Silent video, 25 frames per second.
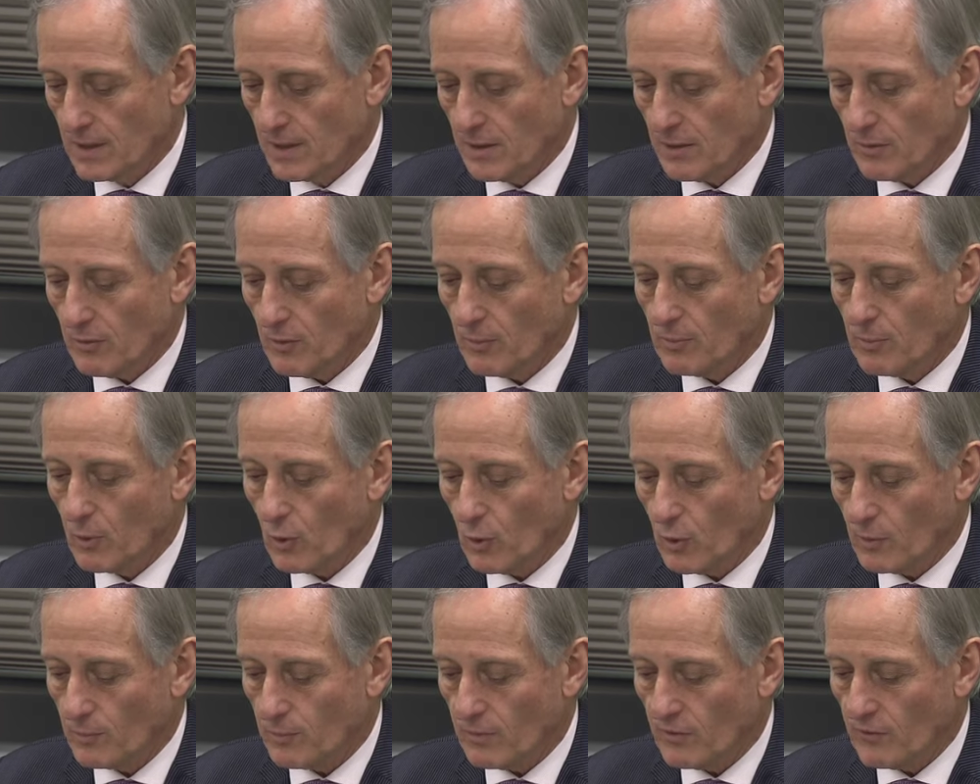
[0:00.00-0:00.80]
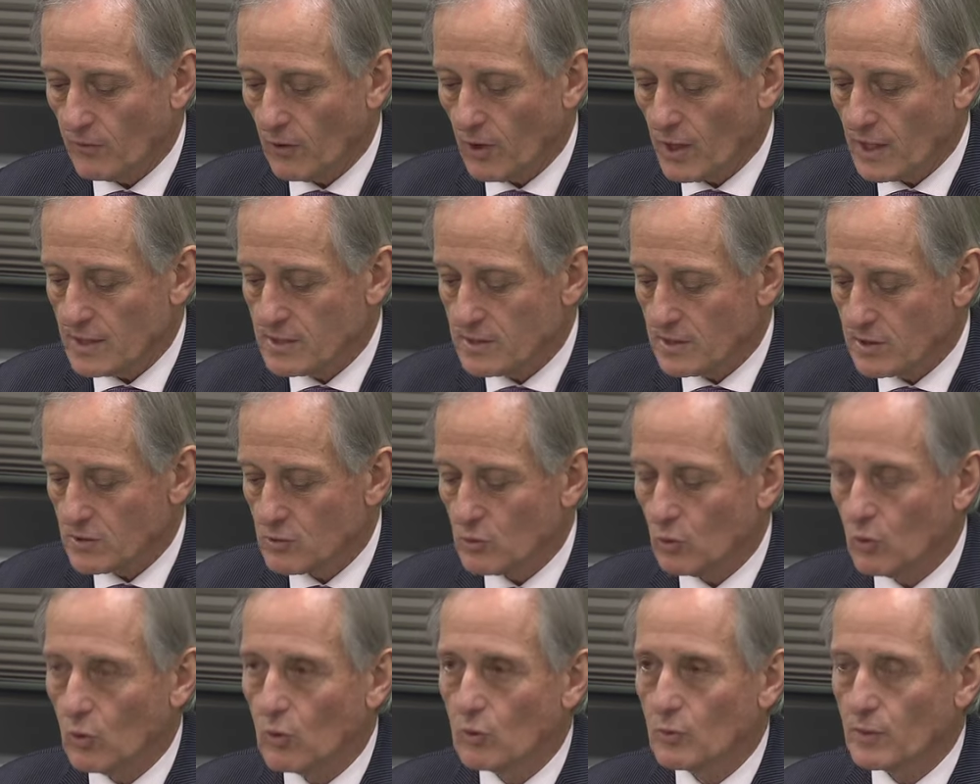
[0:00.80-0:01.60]
The report provides us
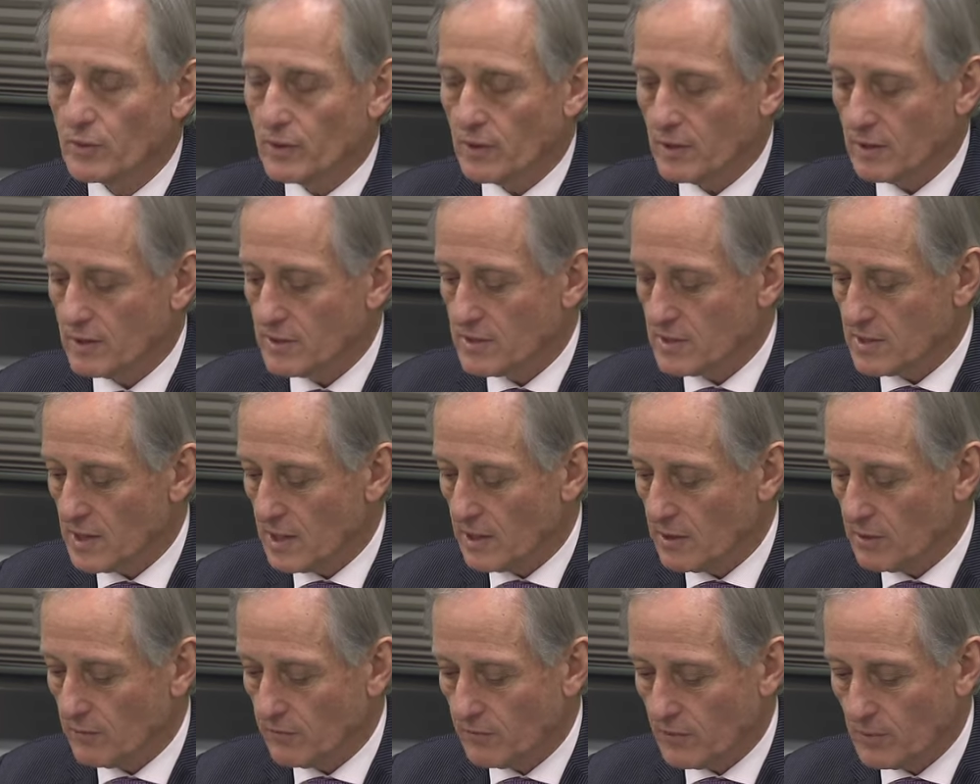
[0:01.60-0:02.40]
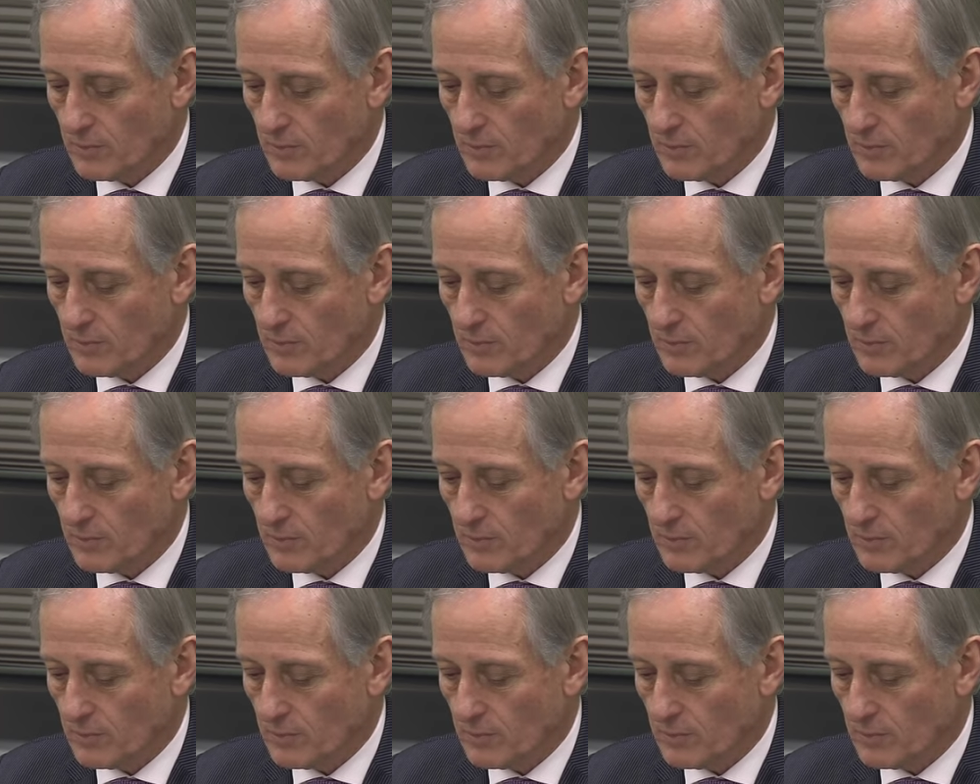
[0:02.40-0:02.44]
all with an incentive